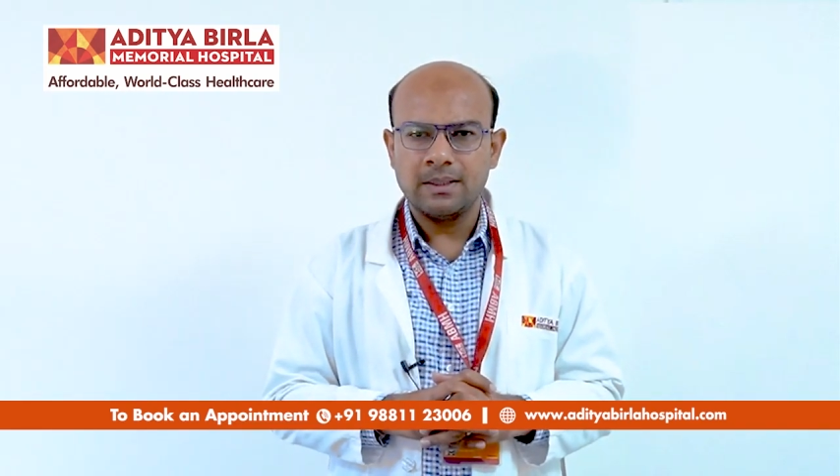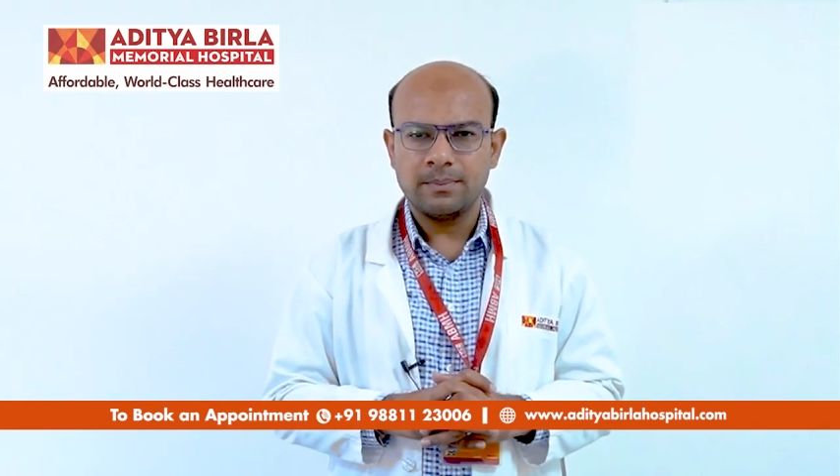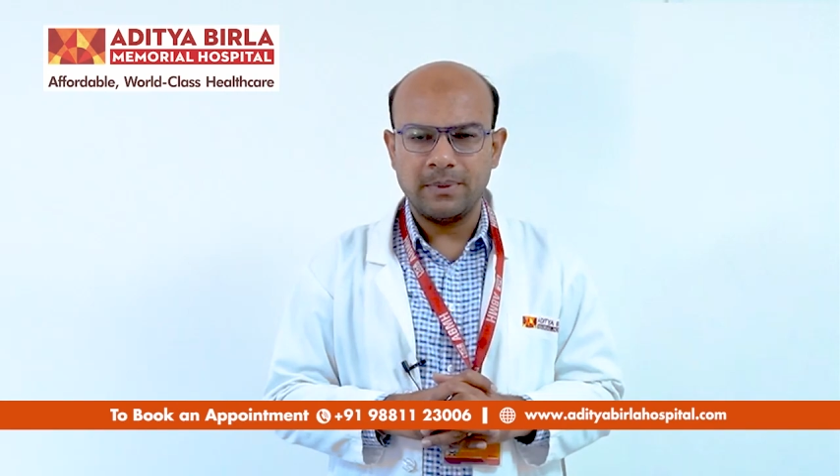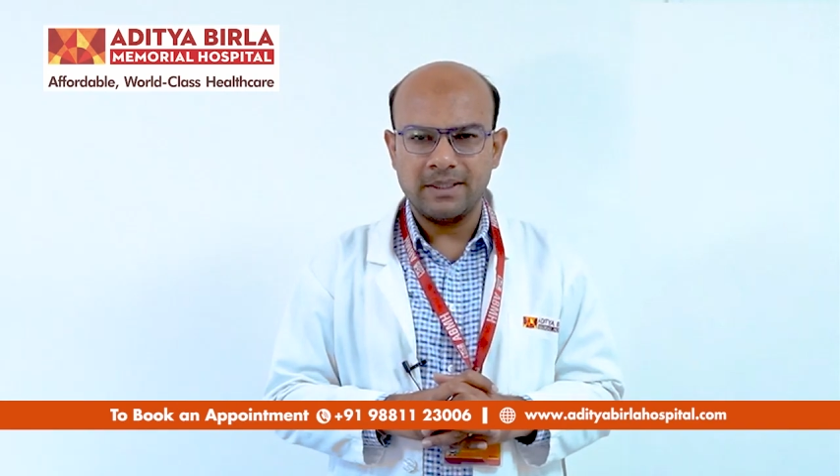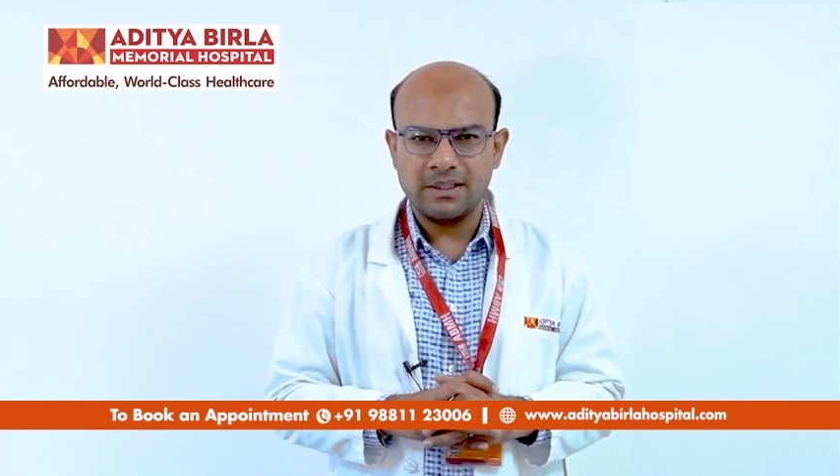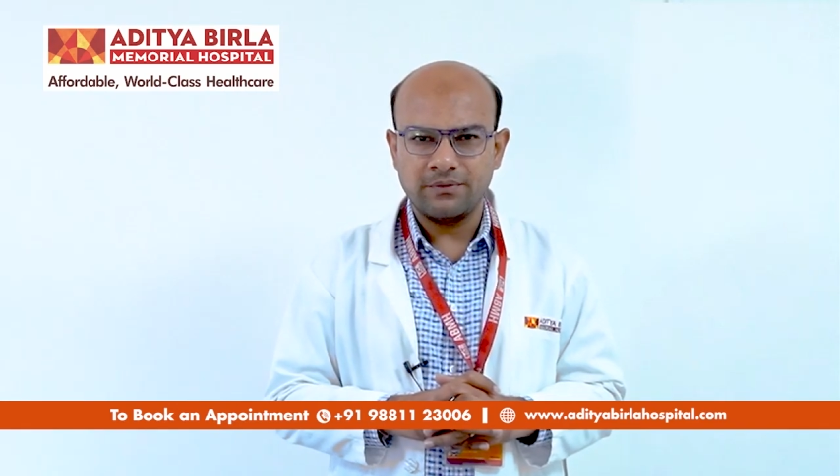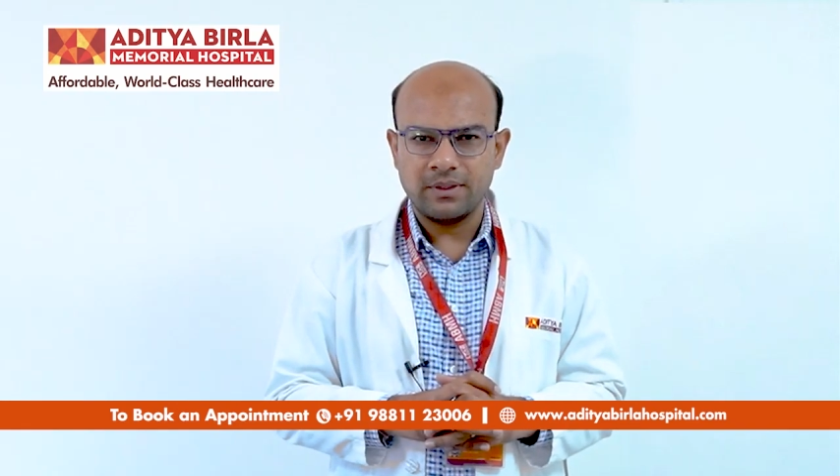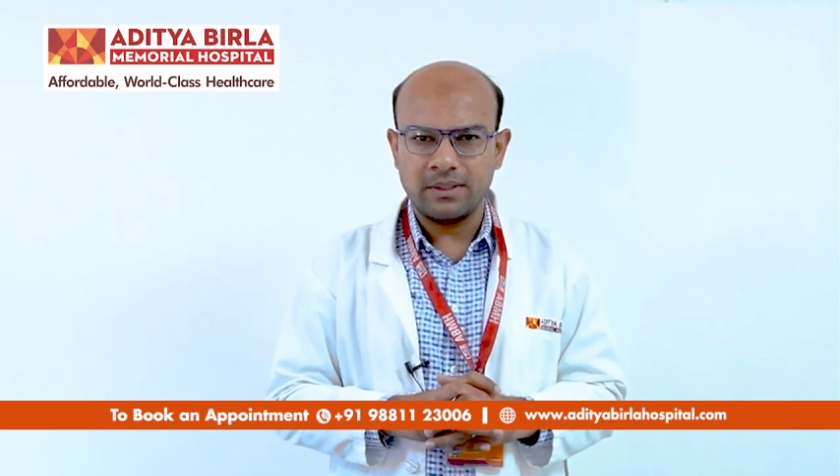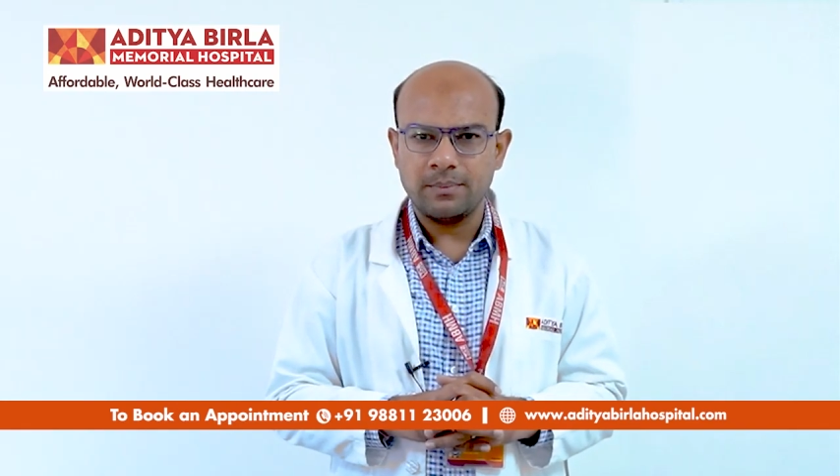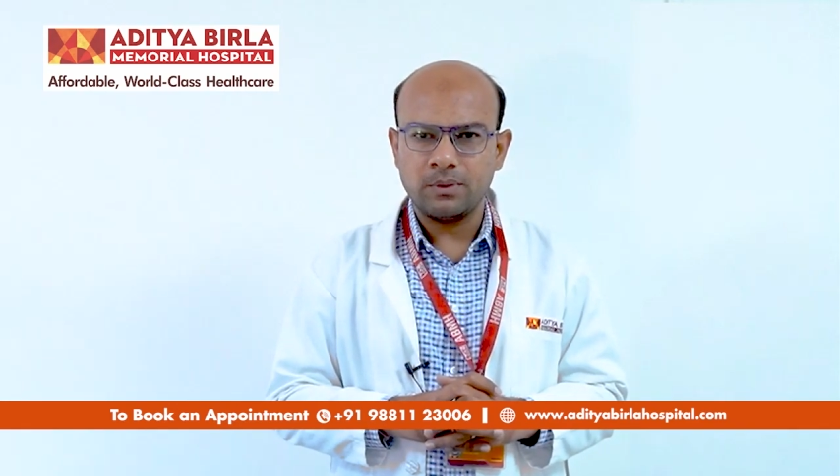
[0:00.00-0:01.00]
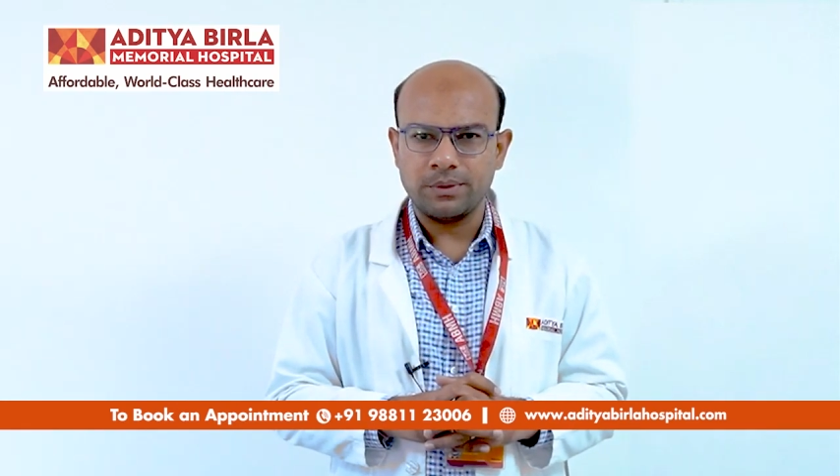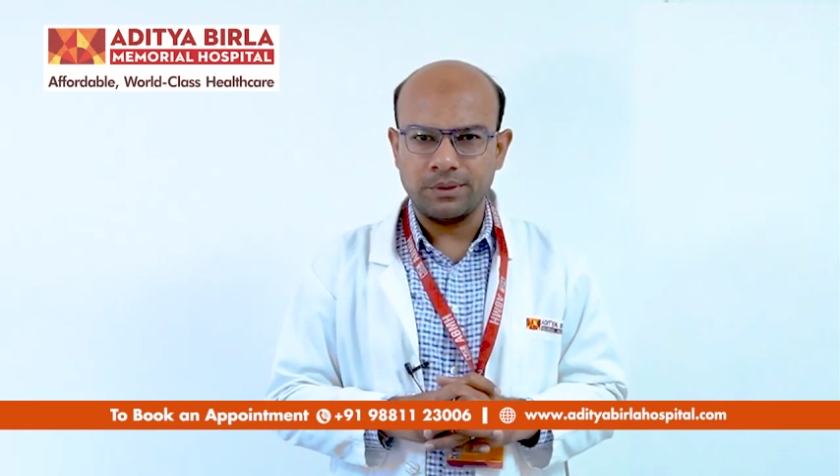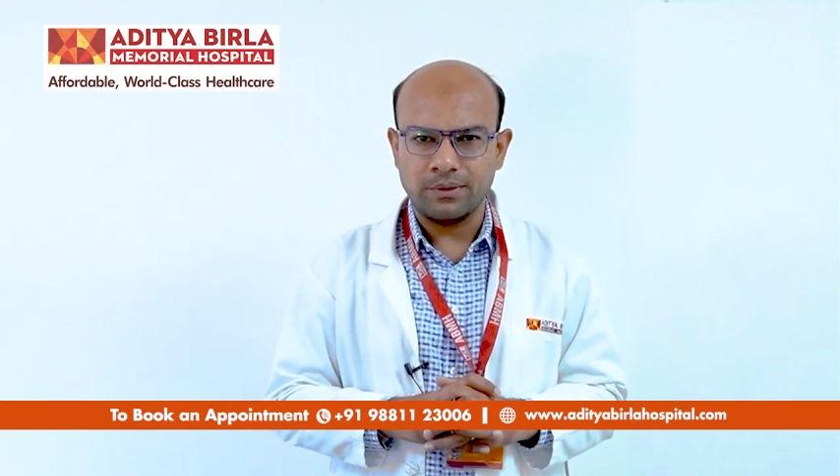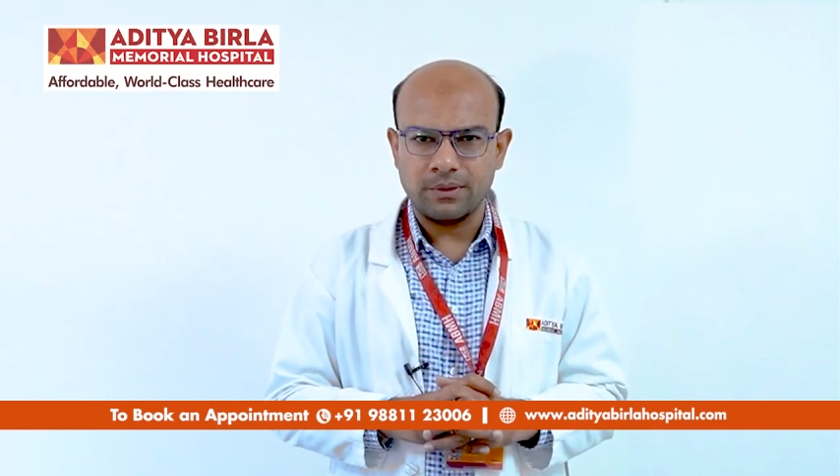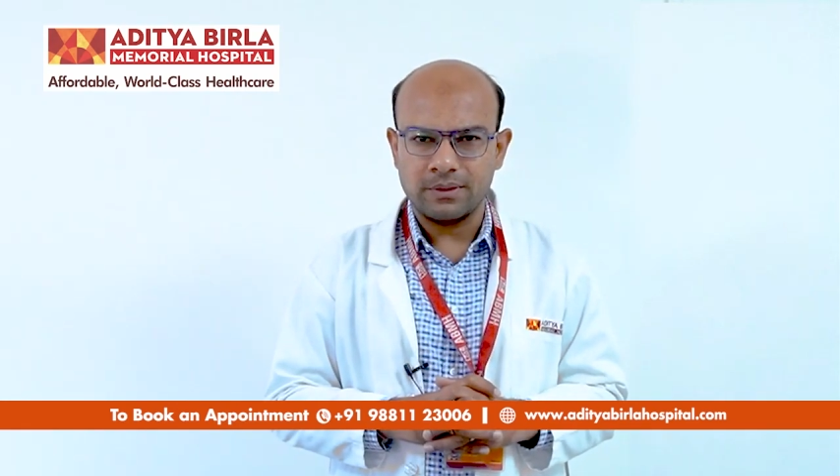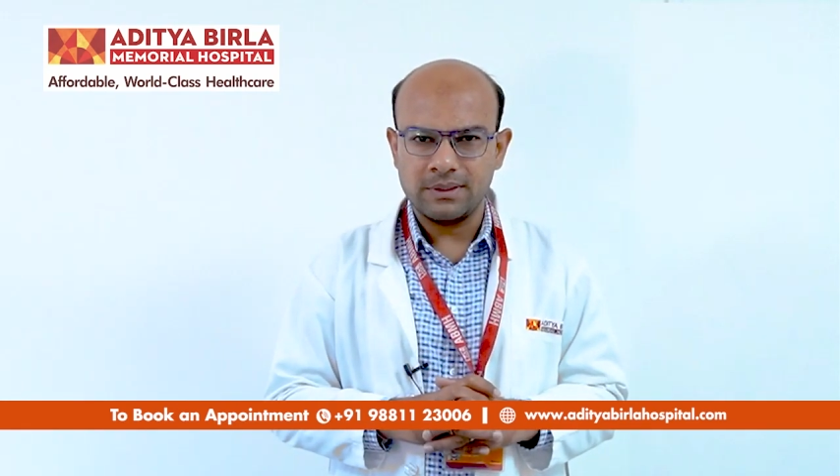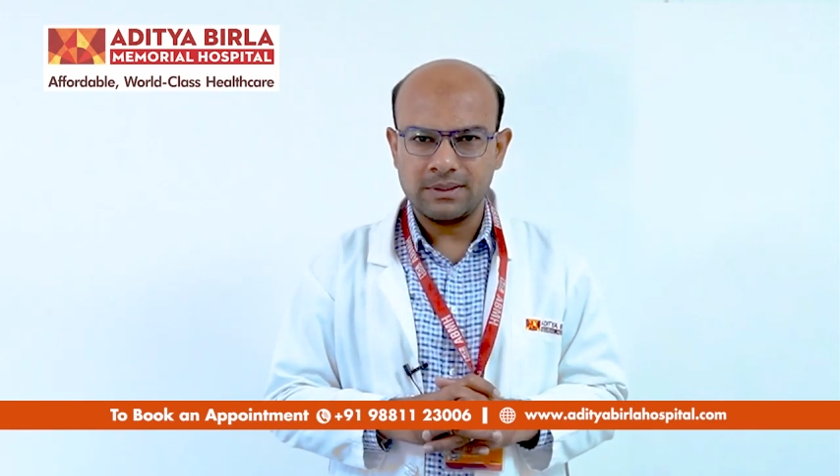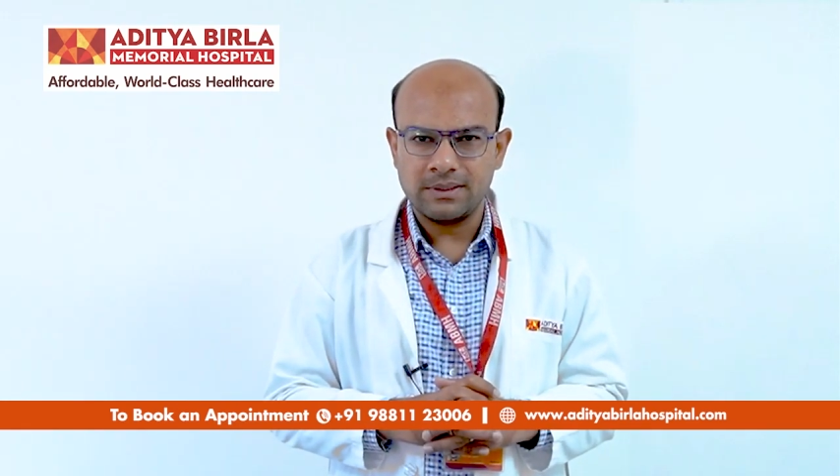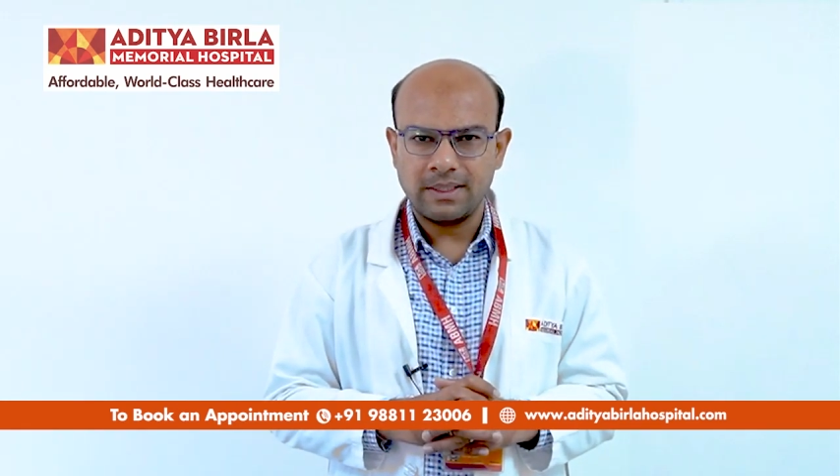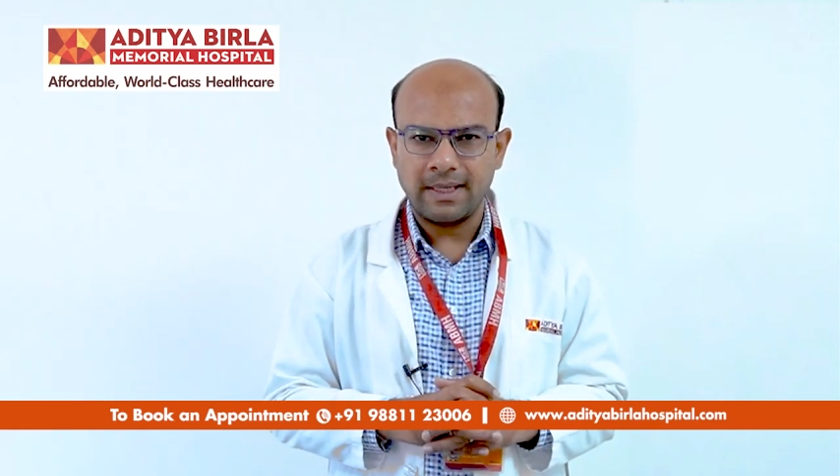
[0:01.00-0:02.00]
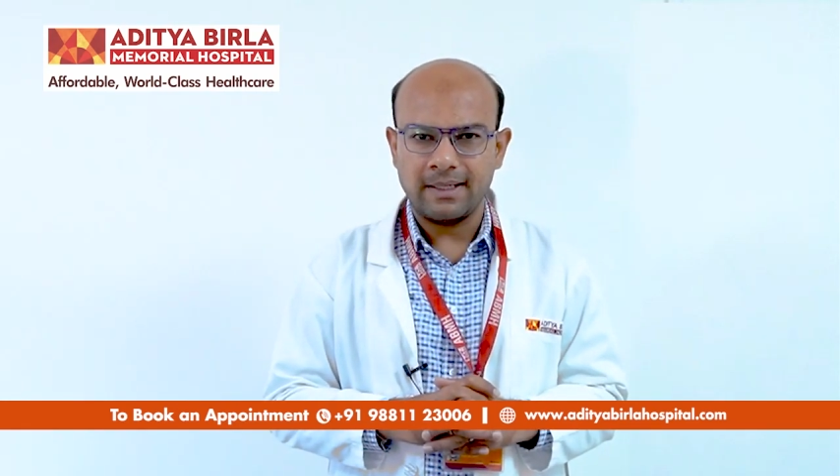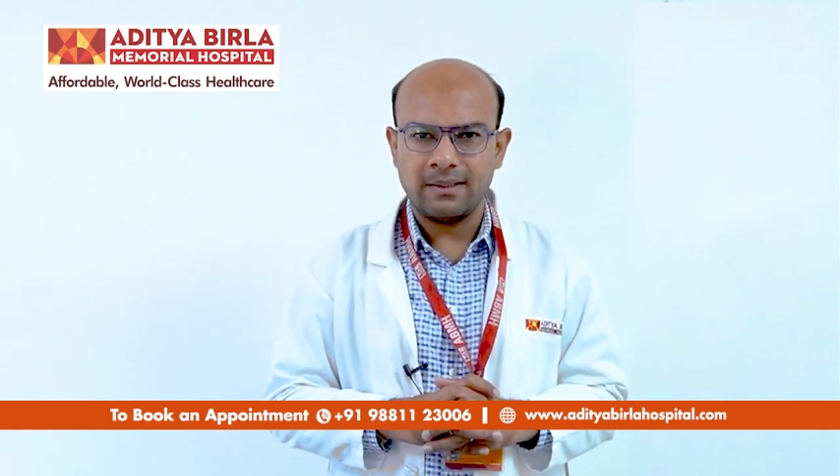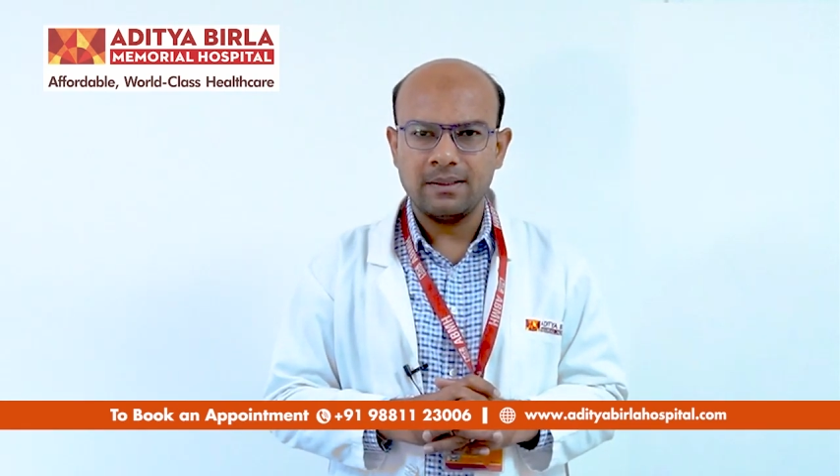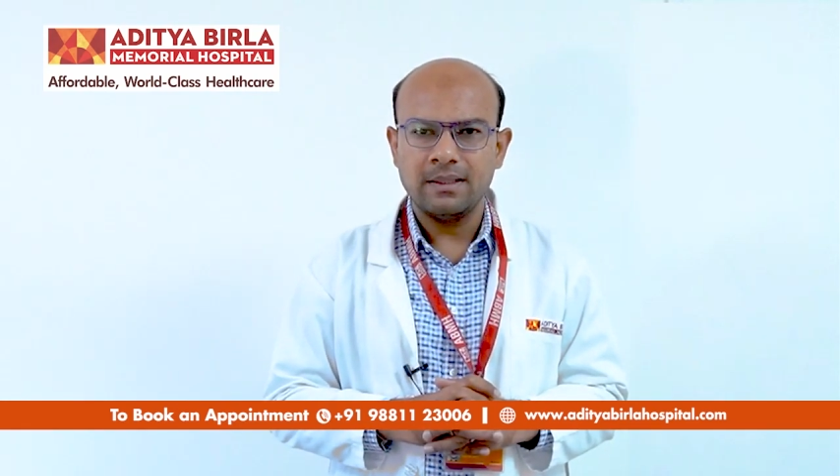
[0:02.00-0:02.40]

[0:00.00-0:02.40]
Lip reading: please refer them to a neurologist and